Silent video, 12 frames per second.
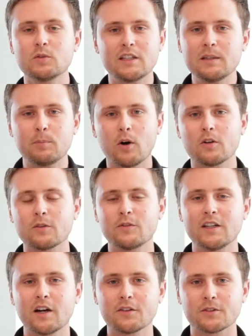you keep all of
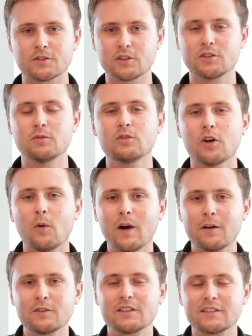the others. You don't
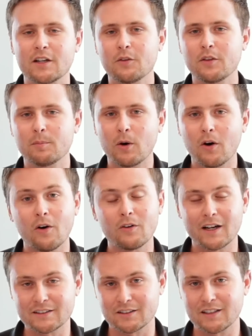have to sell them all
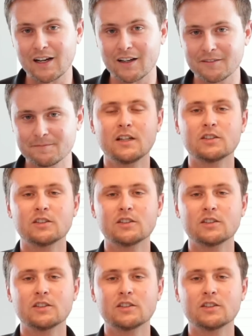as a lot.